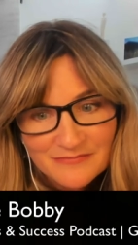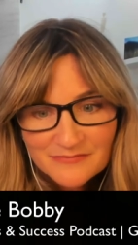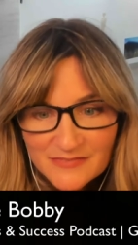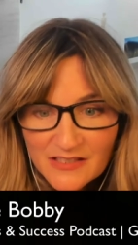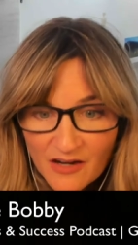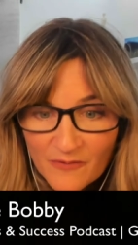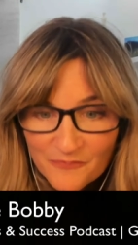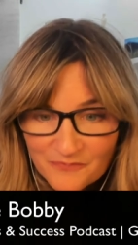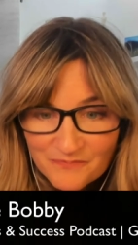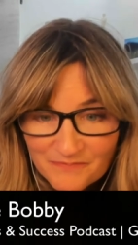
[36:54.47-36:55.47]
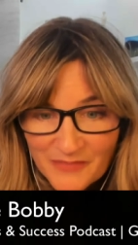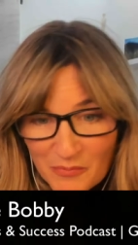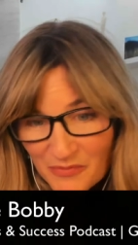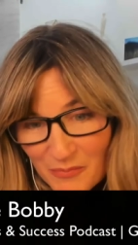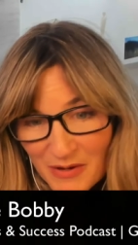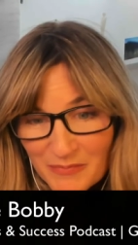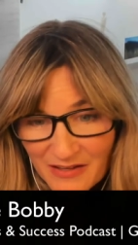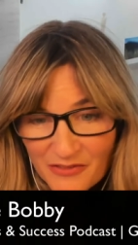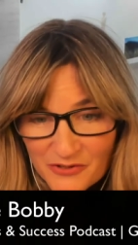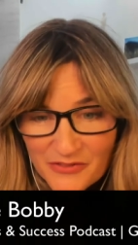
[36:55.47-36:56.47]
you know, There, there might be
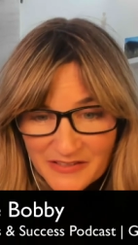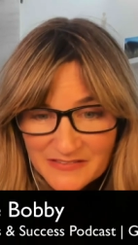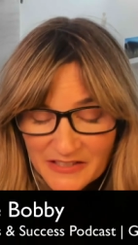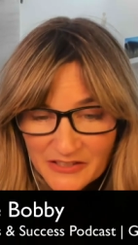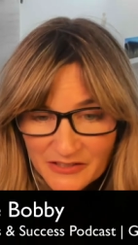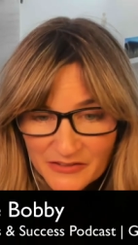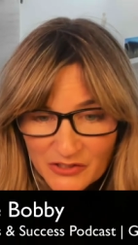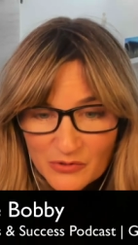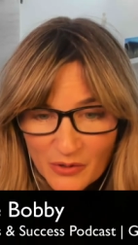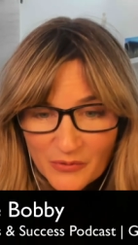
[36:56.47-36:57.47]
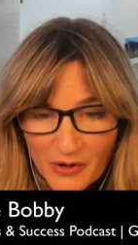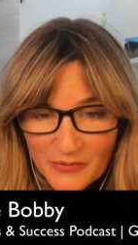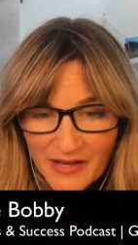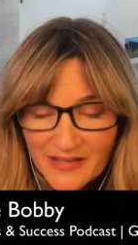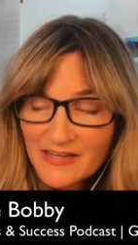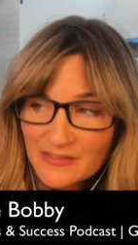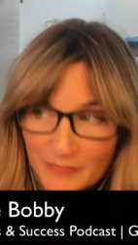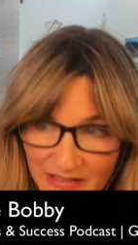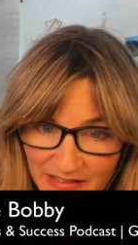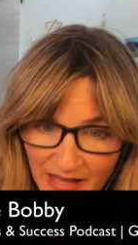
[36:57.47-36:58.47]
other things here that you don't know yet. And
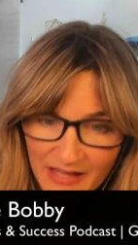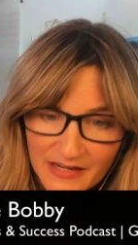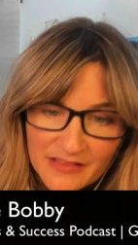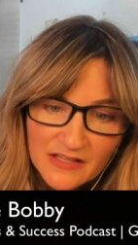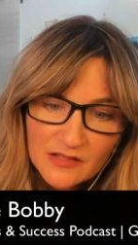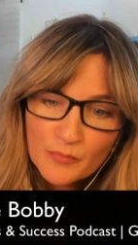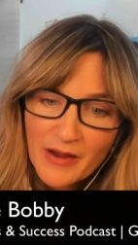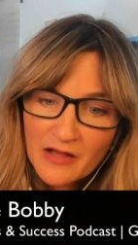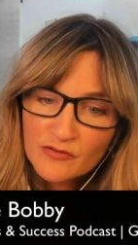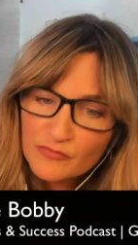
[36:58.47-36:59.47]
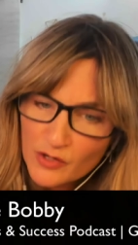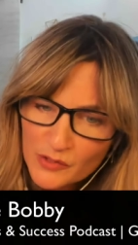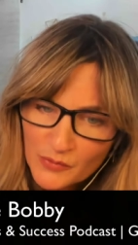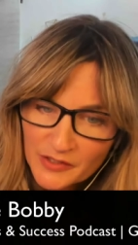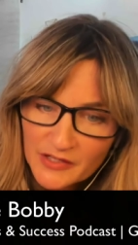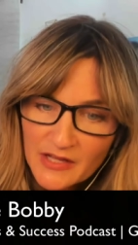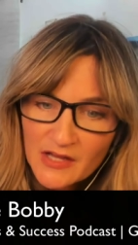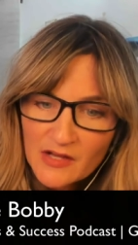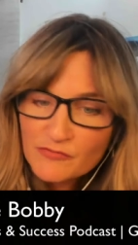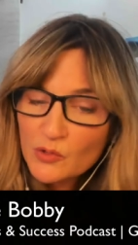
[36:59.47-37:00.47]
but again, I think the path forward,
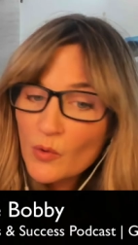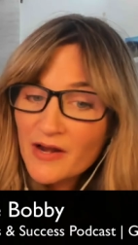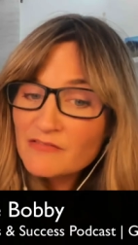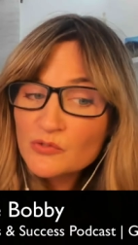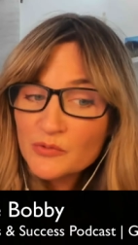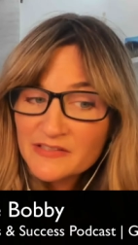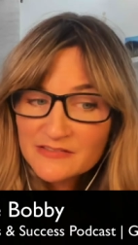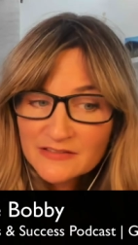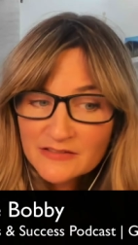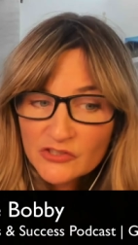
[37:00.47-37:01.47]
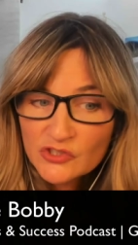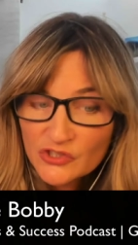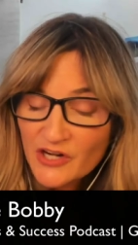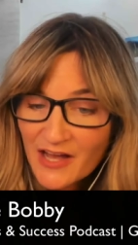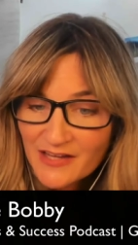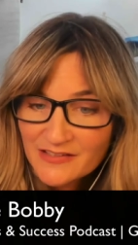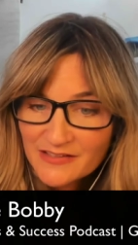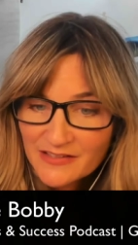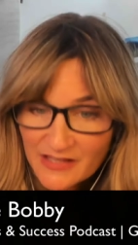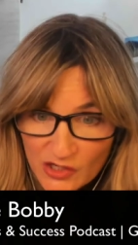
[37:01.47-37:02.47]
for whatever reason, you're not
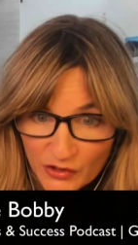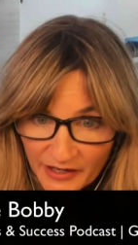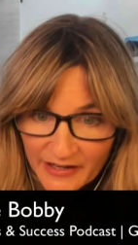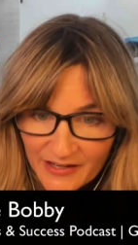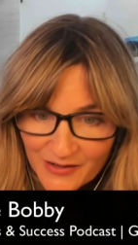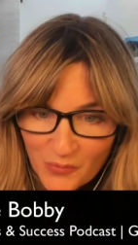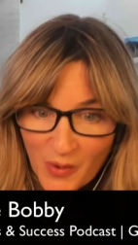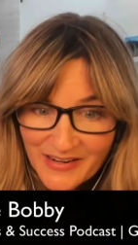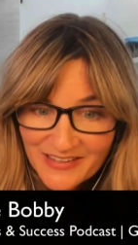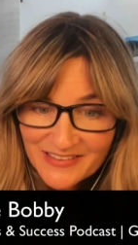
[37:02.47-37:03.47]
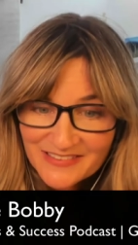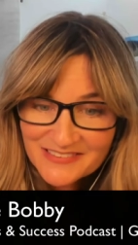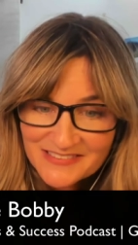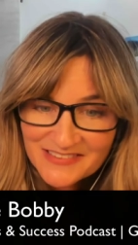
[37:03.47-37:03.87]
hearing what it is